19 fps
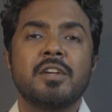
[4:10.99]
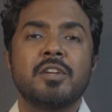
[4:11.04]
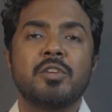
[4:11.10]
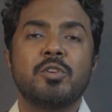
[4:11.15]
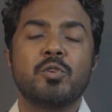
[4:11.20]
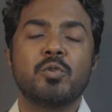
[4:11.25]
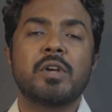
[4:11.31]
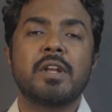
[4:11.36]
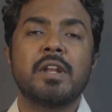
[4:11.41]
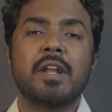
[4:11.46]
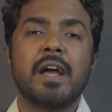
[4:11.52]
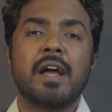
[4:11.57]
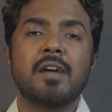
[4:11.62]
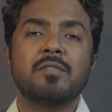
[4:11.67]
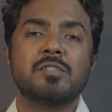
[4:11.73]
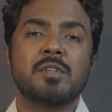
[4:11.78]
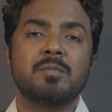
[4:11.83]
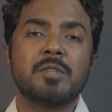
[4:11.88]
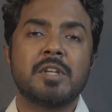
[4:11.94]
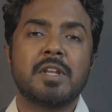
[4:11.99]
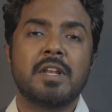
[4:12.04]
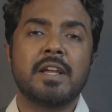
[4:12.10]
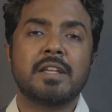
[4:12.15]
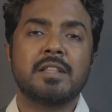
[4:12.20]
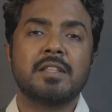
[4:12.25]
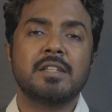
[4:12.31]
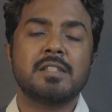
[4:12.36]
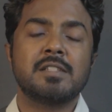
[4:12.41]
You can have something
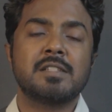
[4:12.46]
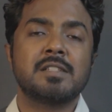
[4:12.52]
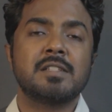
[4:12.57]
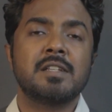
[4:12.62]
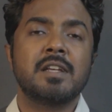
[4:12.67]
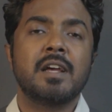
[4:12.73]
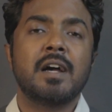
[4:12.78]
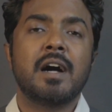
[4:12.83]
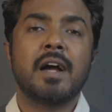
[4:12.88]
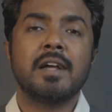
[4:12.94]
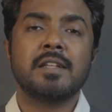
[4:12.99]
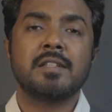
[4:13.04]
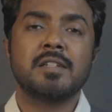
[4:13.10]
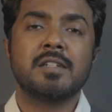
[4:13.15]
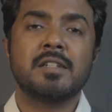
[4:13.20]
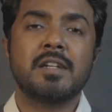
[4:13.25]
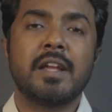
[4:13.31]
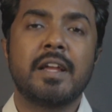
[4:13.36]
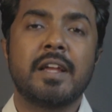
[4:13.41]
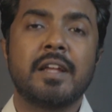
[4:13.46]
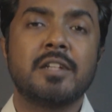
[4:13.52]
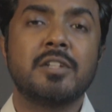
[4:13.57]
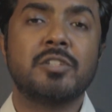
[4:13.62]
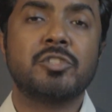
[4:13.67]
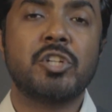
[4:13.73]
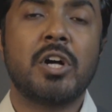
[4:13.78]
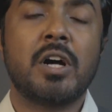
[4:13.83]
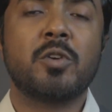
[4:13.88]
like this either in
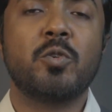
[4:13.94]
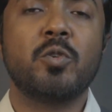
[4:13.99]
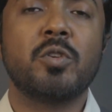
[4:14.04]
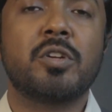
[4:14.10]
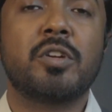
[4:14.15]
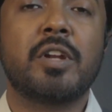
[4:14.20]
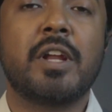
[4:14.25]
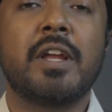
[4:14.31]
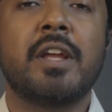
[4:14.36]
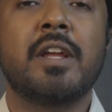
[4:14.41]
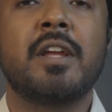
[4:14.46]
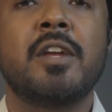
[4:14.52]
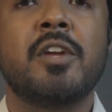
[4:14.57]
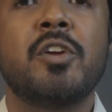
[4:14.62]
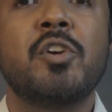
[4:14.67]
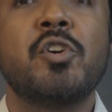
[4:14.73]
charcoal grey